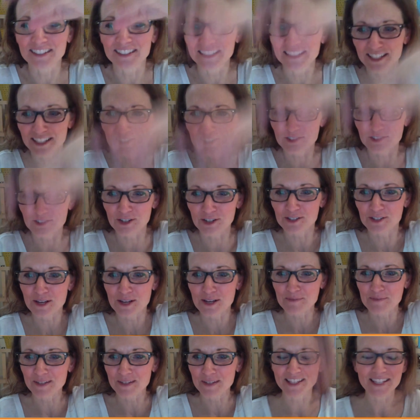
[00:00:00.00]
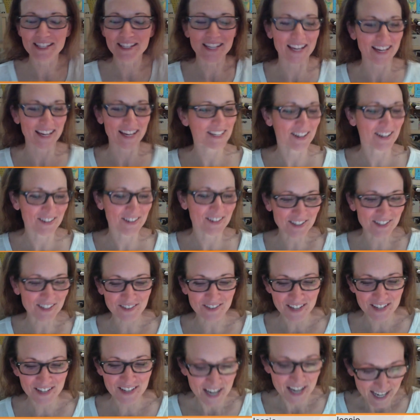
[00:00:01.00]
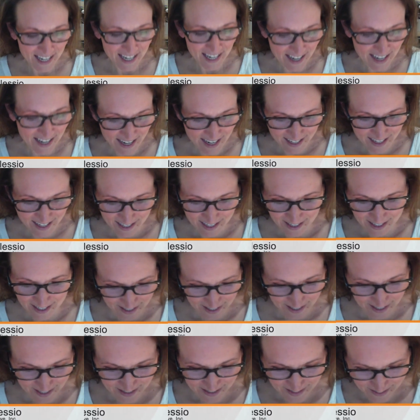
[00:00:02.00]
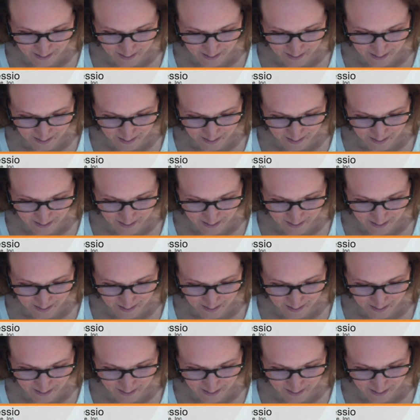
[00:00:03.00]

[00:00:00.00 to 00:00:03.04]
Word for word: and it grows up like that. Yeah, no. So eh, eh,